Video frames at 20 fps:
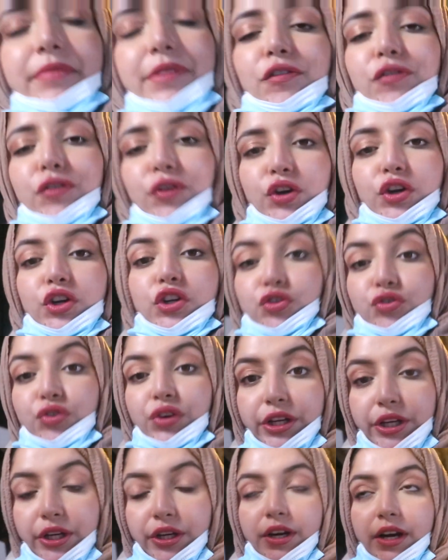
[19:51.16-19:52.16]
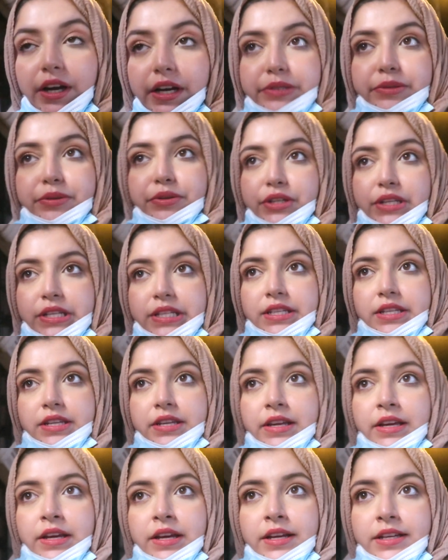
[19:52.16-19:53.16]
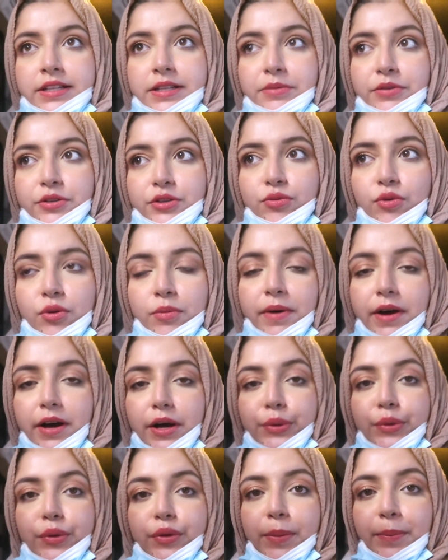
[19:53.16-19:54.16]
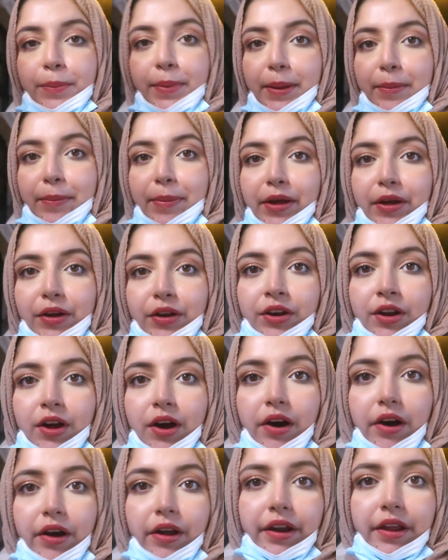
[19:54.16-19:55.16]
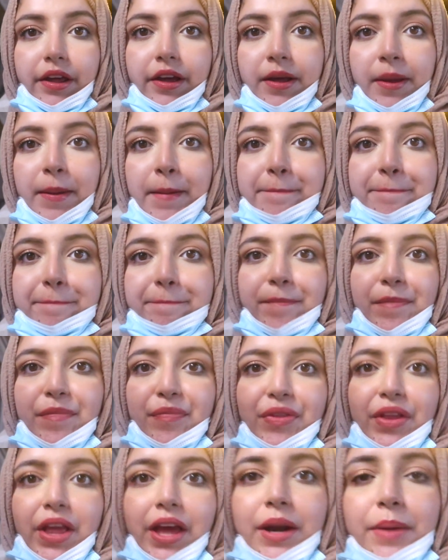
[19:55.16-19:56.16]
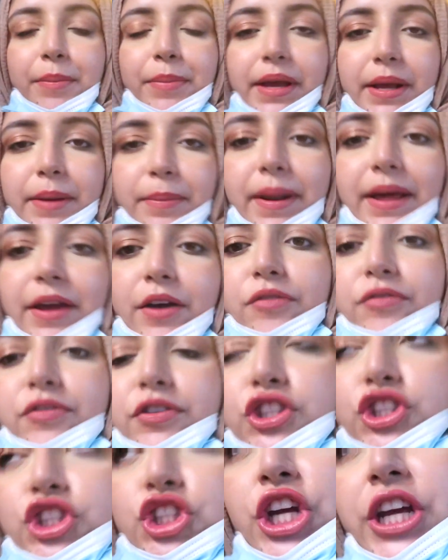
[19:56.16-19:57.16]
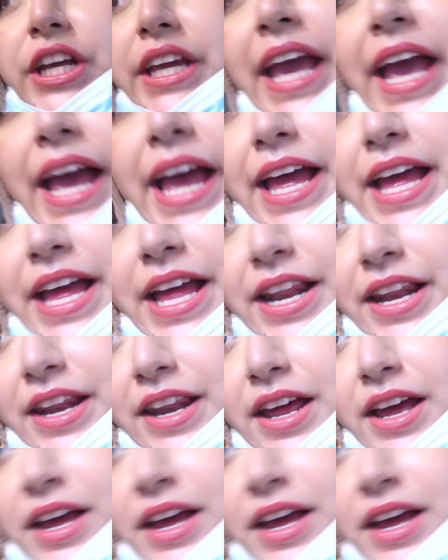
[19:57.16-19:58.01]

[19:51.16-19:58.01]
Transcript: The food looks really good, guys. We just I'm gonna just walk past with a big plate of naan and a big plate of chicken.